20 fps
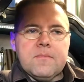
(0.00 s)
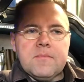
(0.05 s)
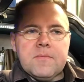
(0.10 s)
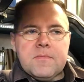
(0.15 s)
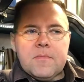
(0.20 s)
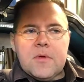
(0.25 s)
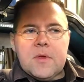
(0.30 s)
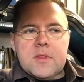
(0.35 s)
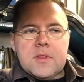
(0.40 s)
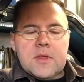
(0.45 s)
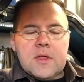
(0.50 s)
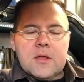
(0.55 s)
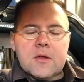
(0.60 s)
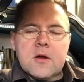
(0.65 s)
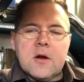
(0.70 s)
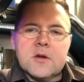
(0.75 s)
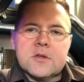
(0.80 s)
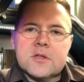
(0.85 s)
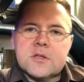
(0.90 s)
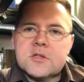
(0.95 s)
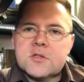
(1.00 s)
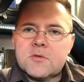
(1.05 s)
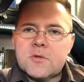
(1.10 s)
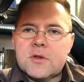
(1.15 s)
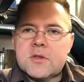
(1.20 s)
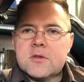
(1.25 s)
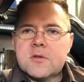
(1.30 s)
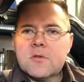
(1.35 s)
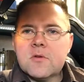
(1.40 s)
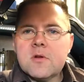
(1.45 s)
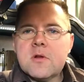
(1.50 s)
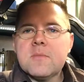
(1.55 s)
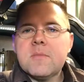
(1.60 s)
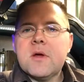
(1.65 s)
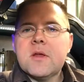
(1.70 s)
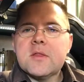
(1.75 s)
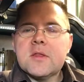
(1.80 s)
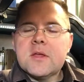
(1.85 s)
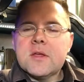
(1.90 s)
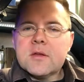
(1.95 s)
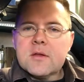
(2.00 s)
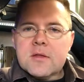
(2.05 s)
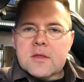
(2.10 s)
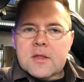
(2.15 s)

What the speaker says: in the car's history, to learn about the